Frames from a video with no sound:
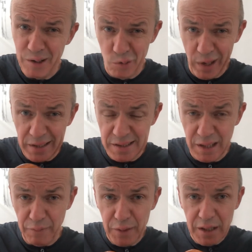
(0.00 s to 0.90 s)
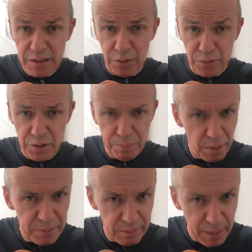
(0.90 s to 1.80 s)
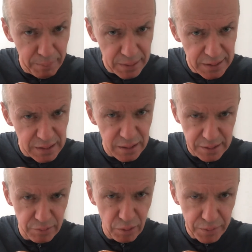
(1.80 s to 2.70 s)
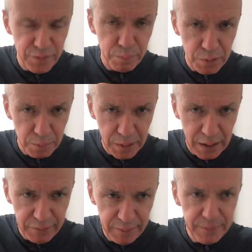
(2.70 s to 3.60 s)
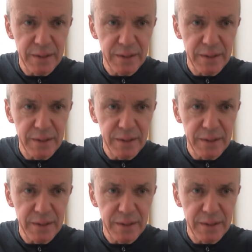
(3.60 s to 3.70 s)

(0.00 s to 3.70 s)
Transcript: Great stuff. So you probably remember this because you're all super duper clever.